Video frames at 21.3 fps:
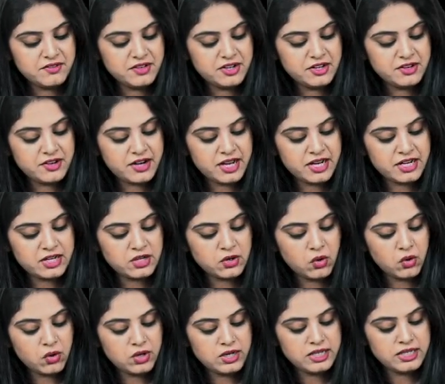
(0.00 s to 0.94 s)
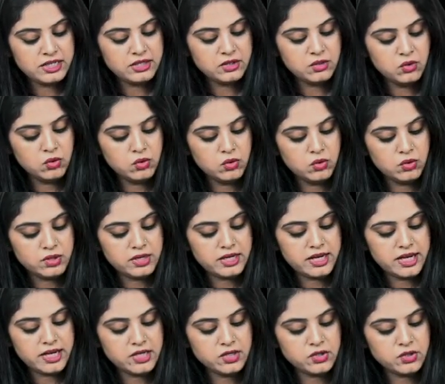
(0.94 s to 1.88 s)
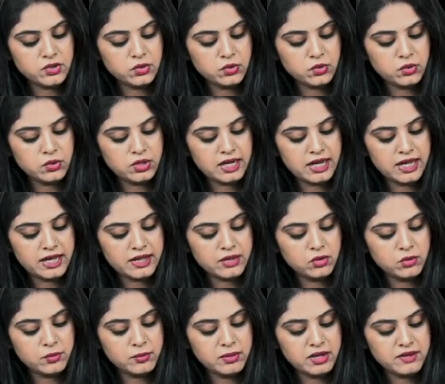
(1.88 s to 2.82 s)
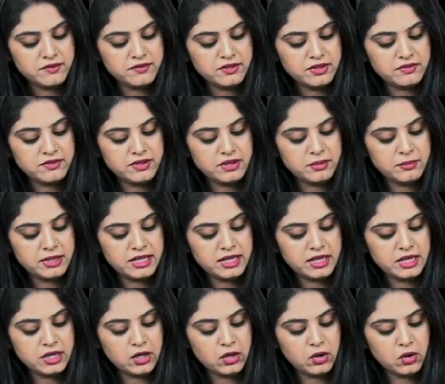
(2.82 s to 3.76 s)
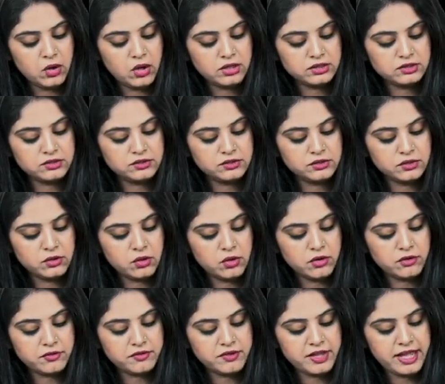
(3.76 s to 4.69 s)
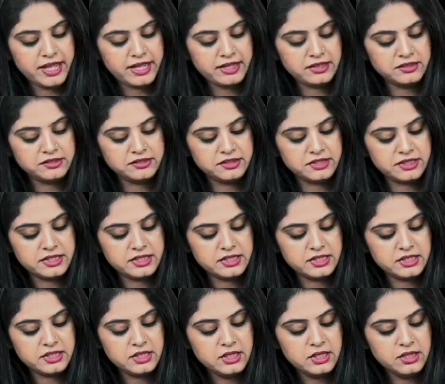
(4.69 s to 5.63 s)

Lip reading: will write oligodendroglioma, we will make lots of eggs in it